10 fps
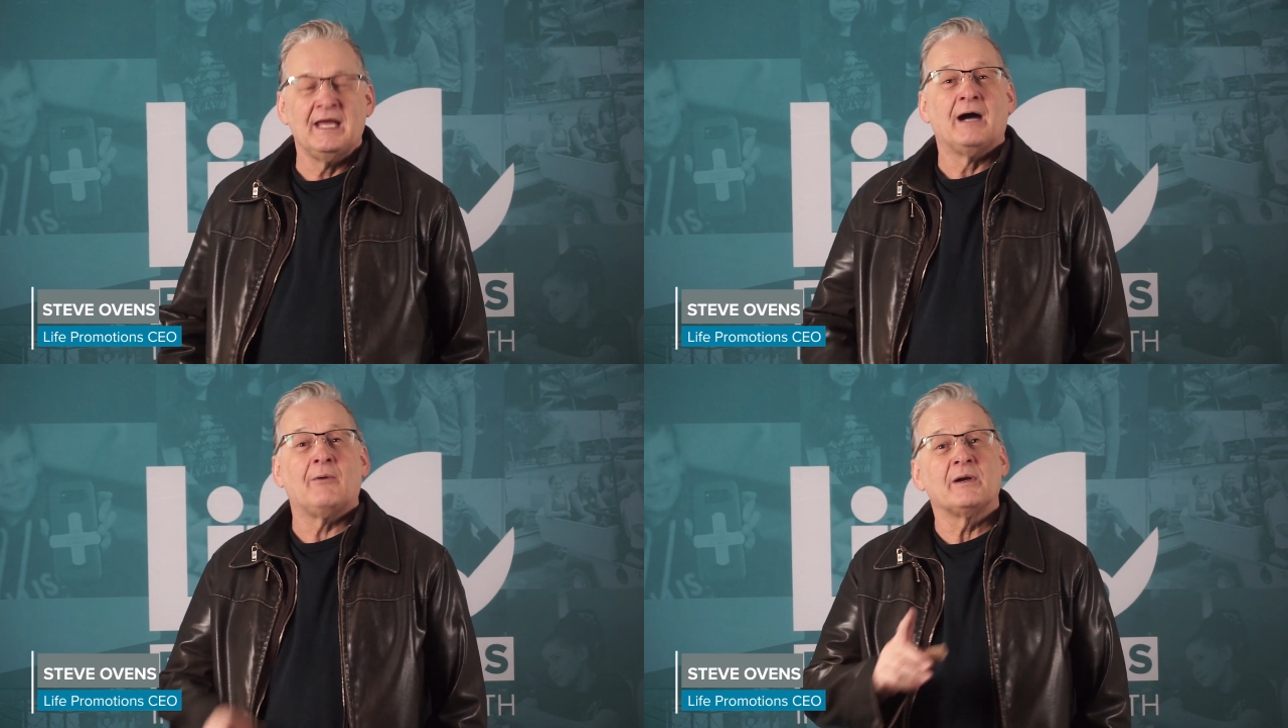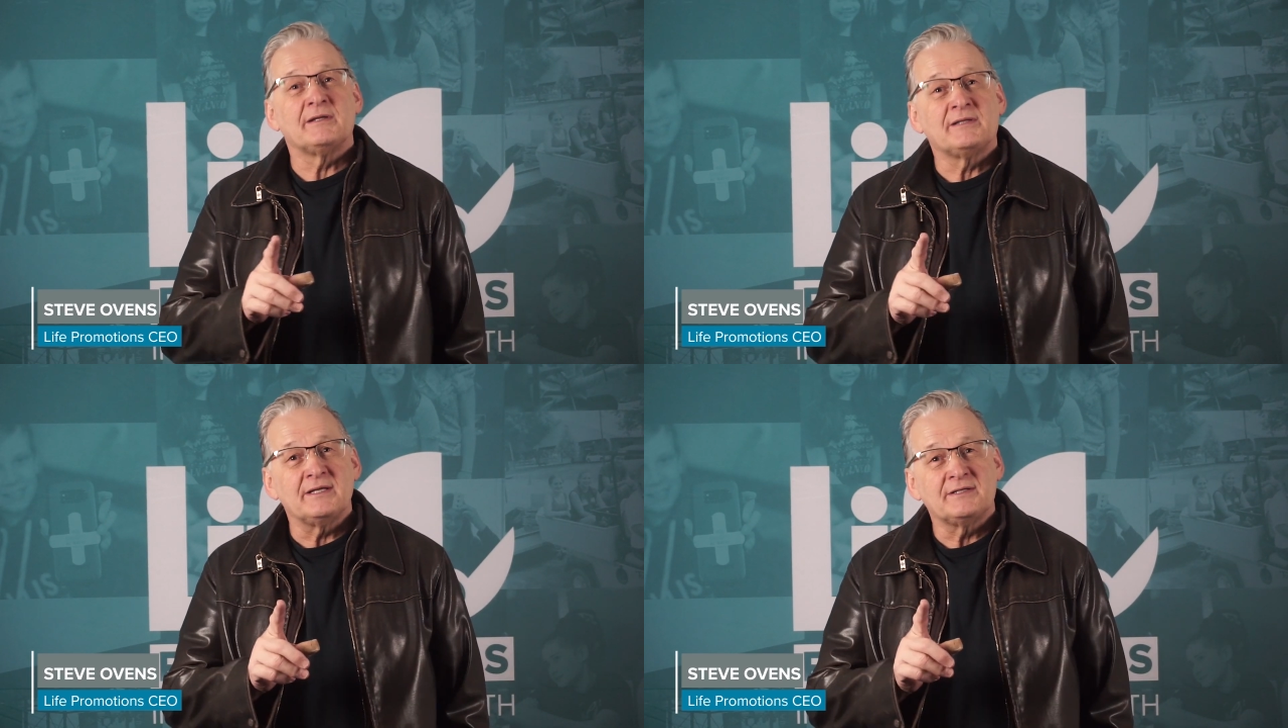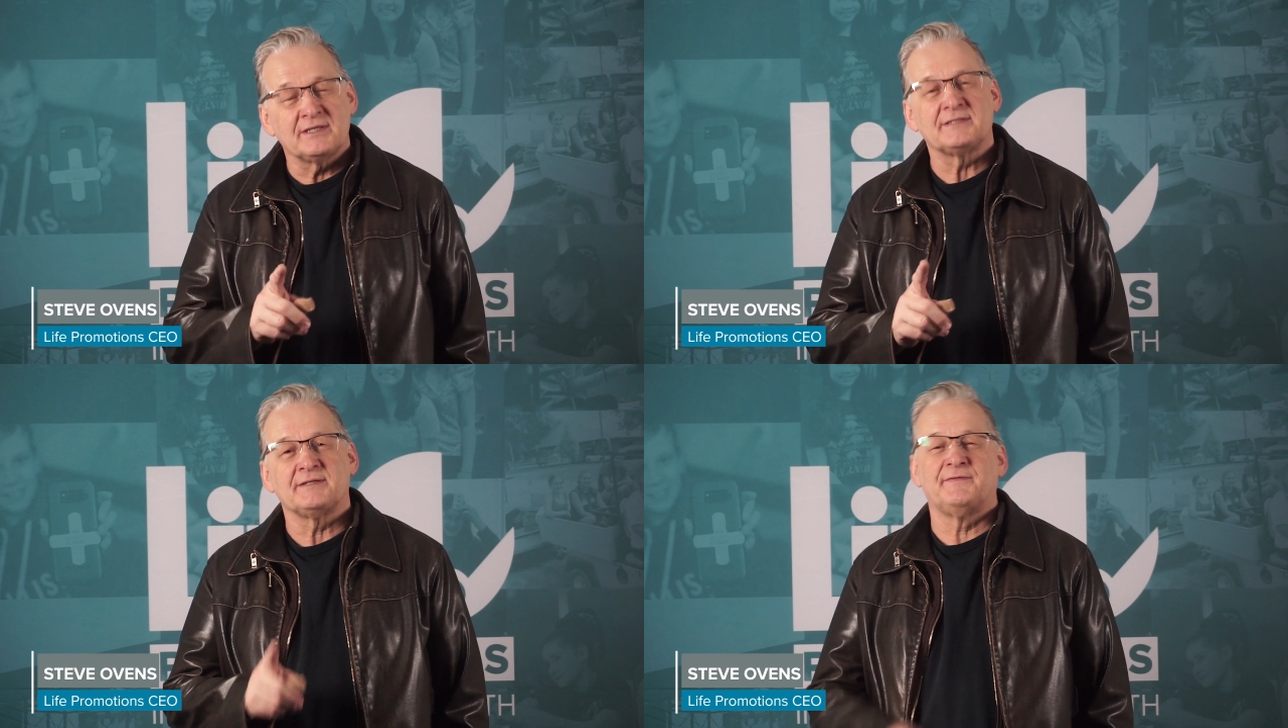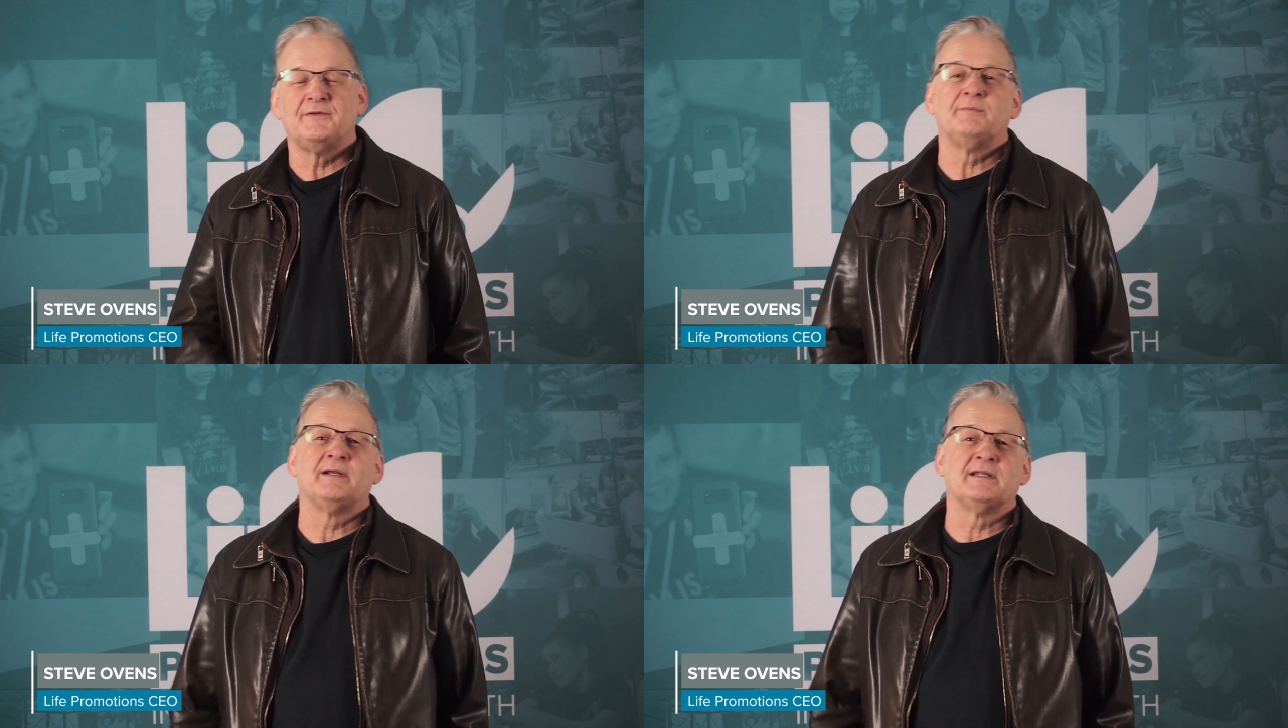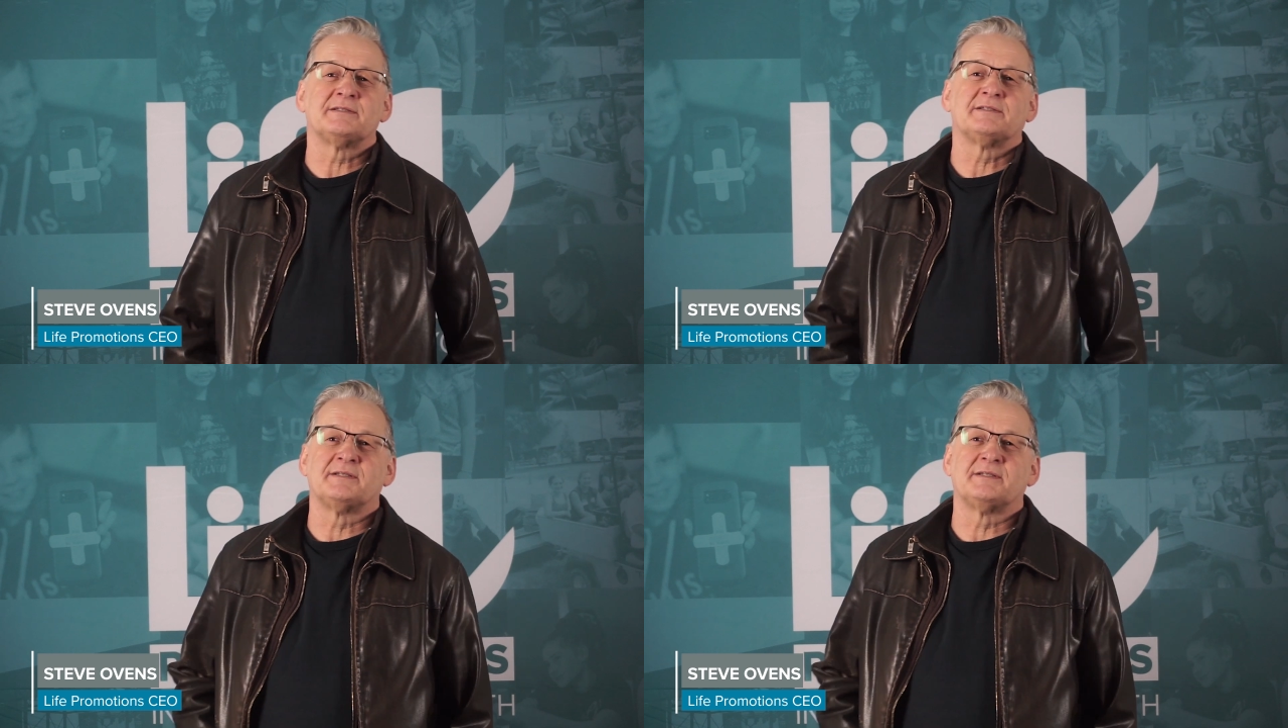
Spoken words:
I want to take just a few minutes to